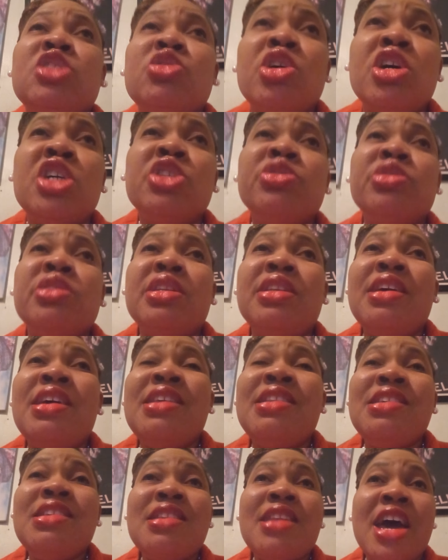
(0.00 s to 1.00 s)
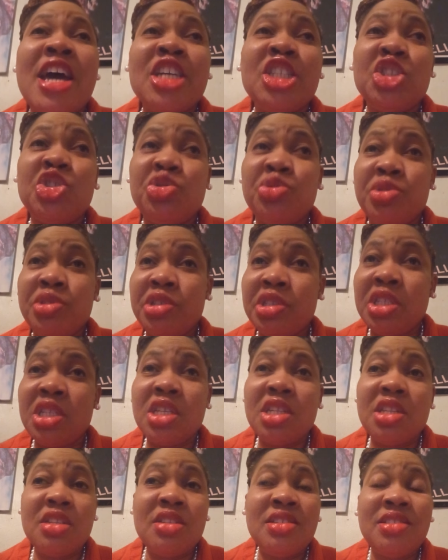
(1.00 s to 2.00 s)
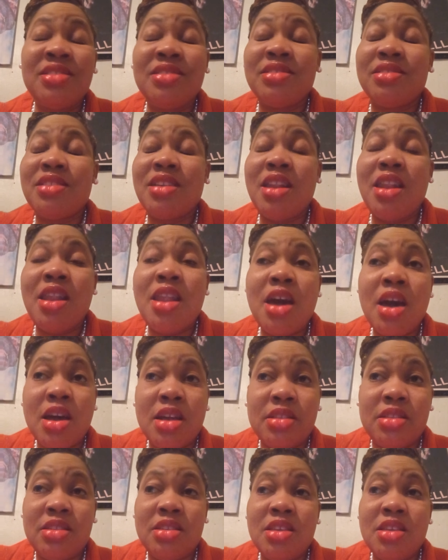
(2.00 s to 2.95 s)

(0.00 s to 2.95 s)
to 189 trillion. This is a lot.